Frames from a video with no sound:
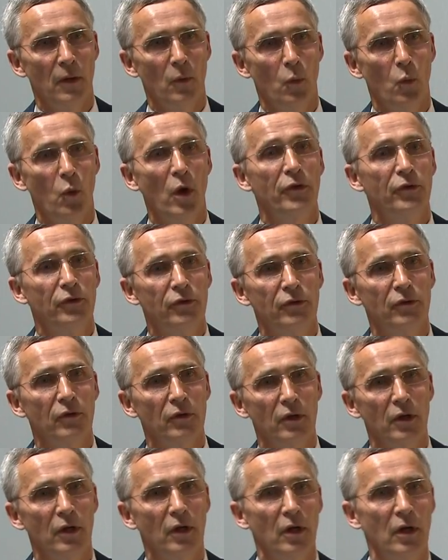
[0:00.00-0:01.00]
What
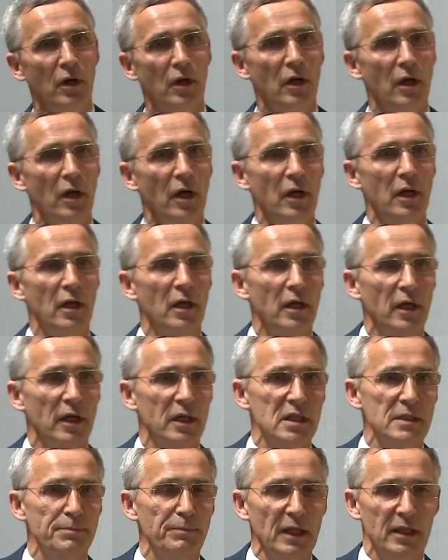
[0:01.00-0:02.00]
I
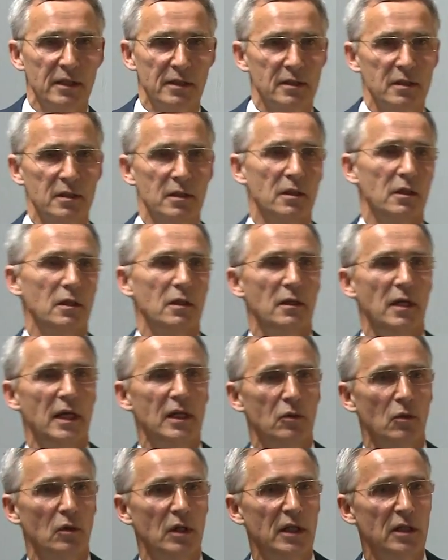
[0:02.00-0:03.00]
expect
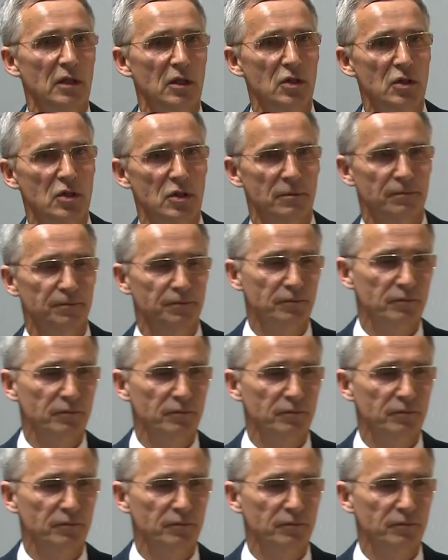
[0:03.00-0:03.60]
NATO leaders